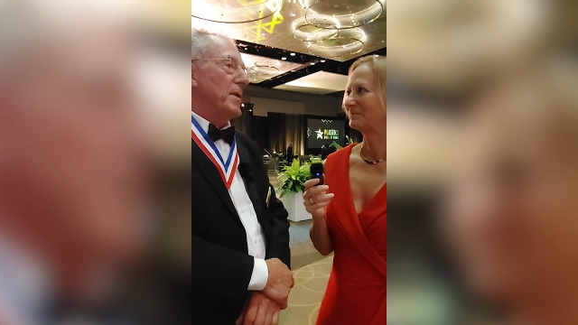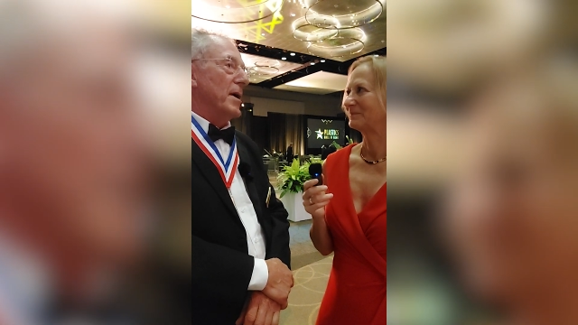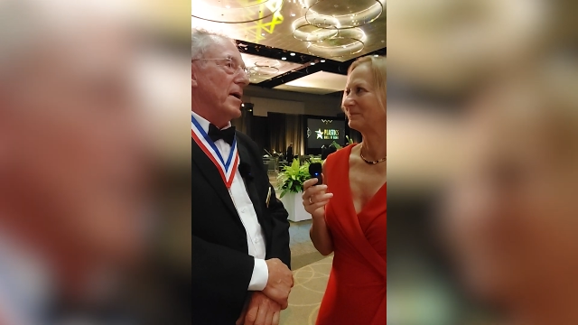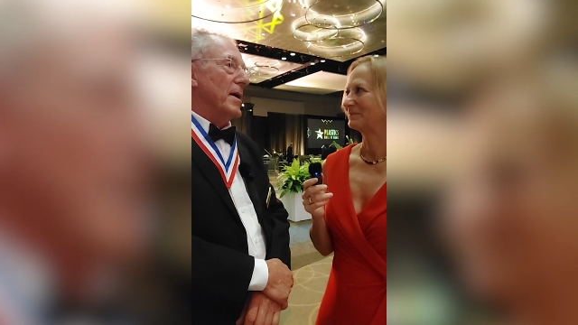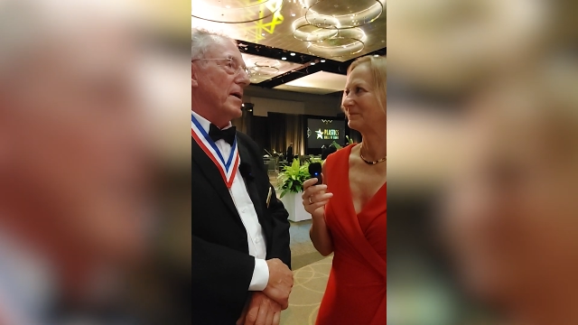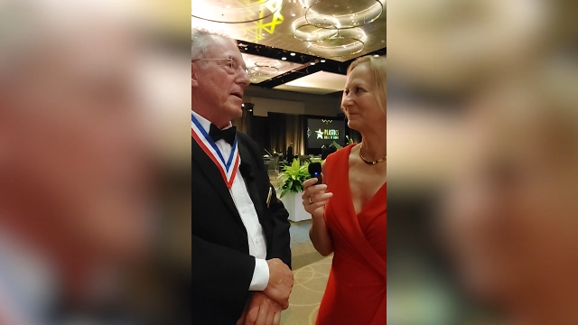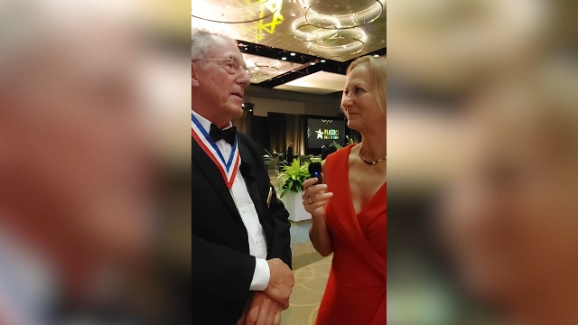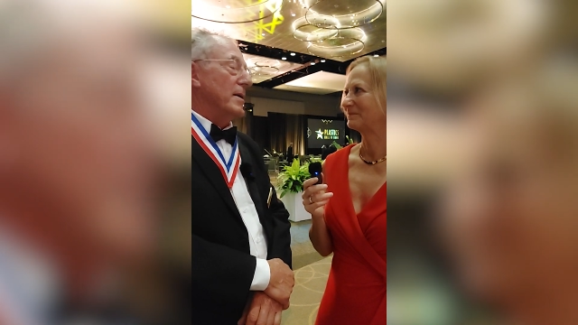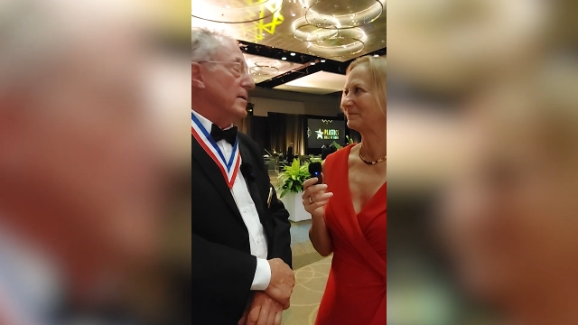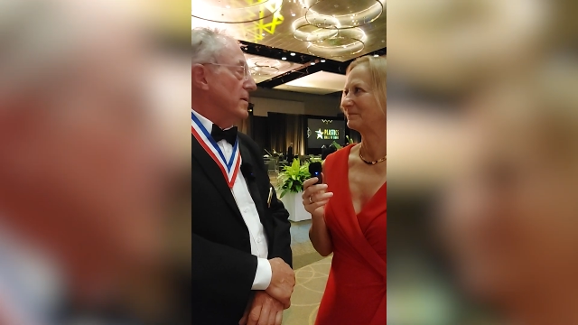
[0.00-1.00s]
Speaker 1: And
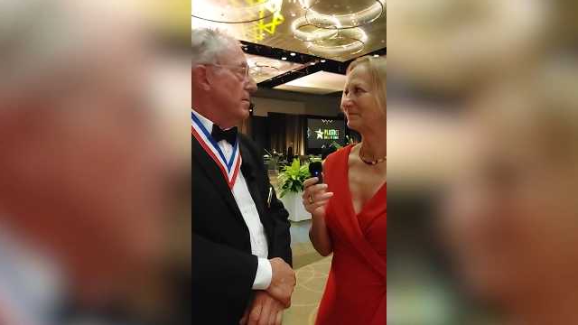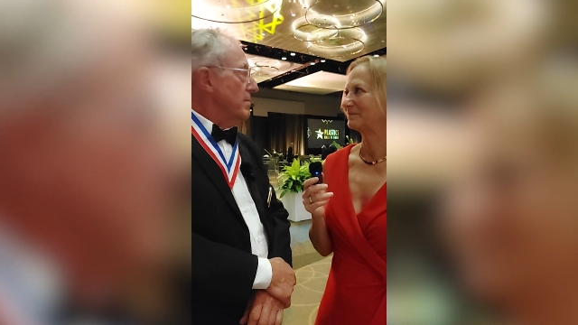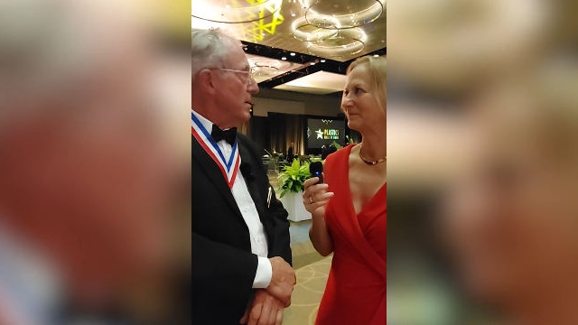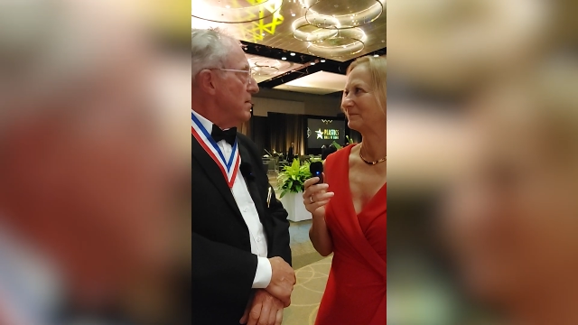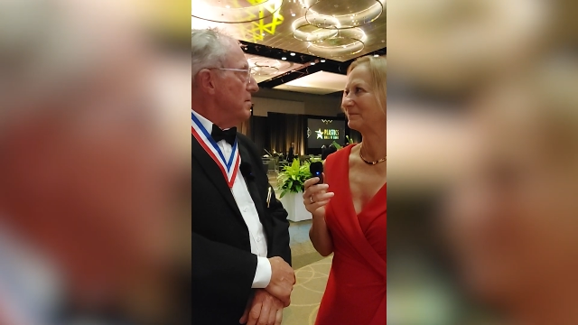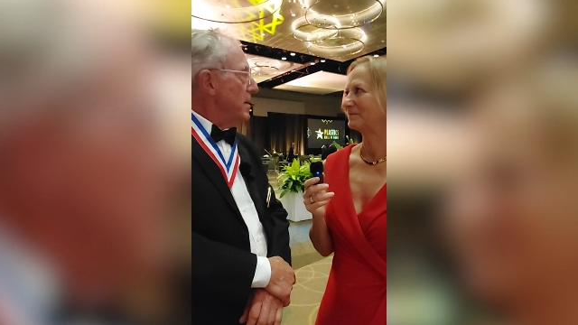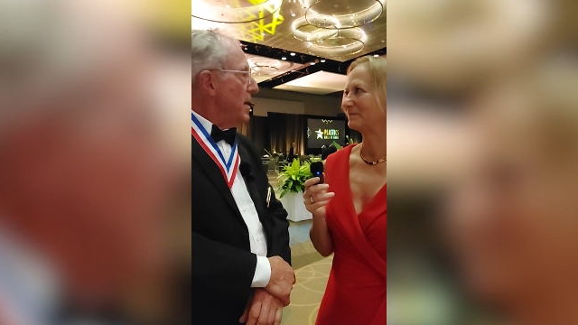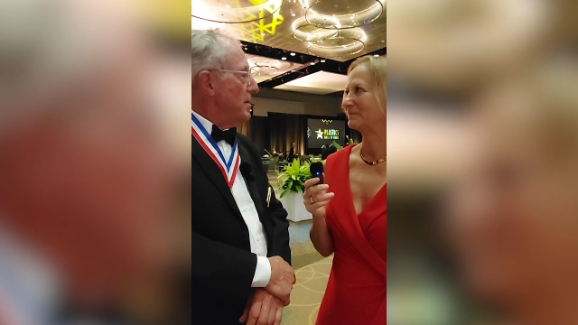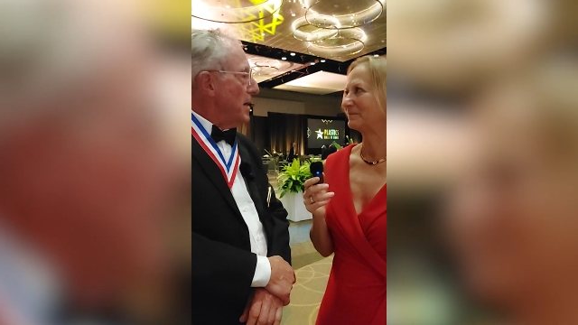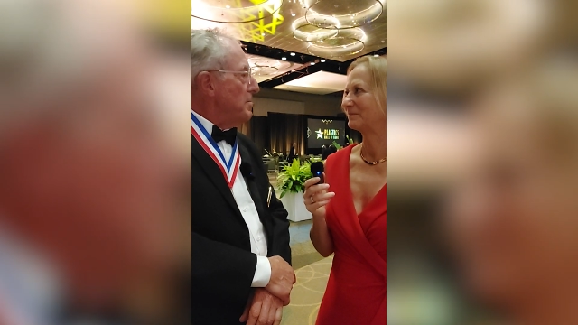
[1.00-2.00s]
I said,
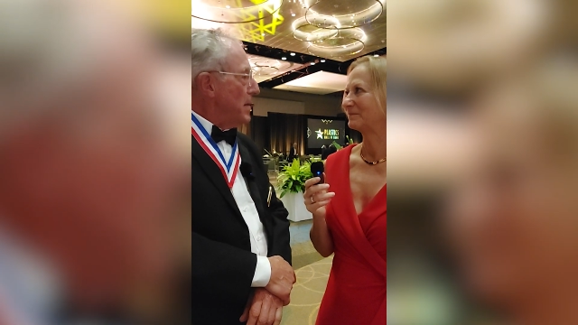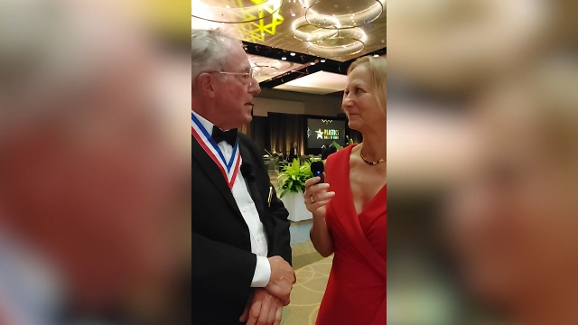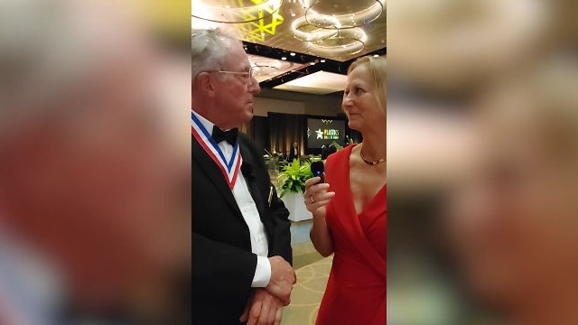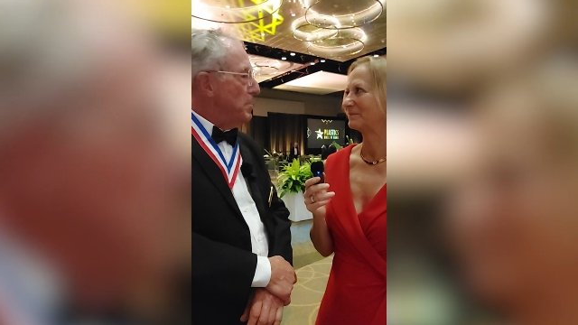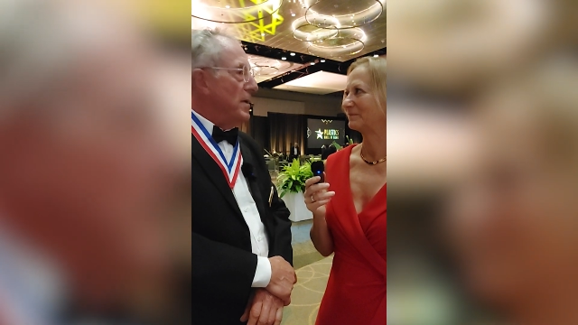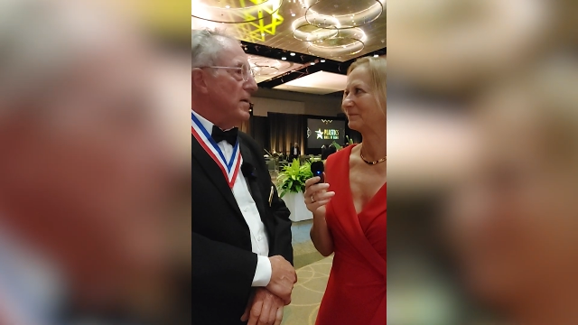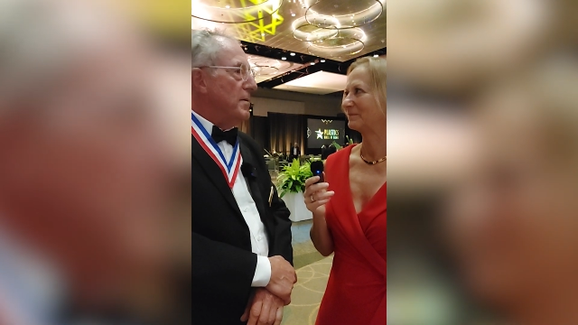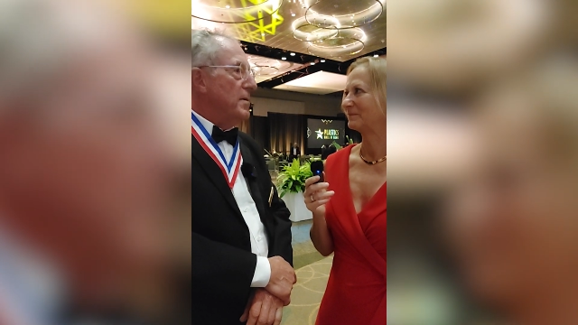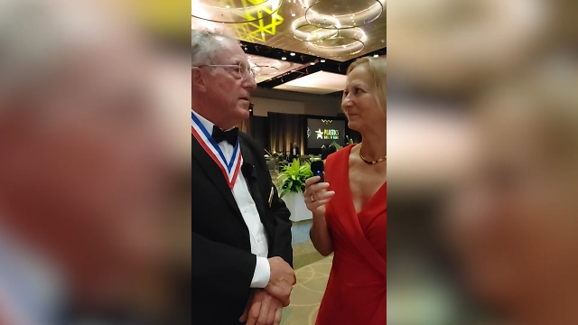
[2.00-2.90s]
well, uh, I might be,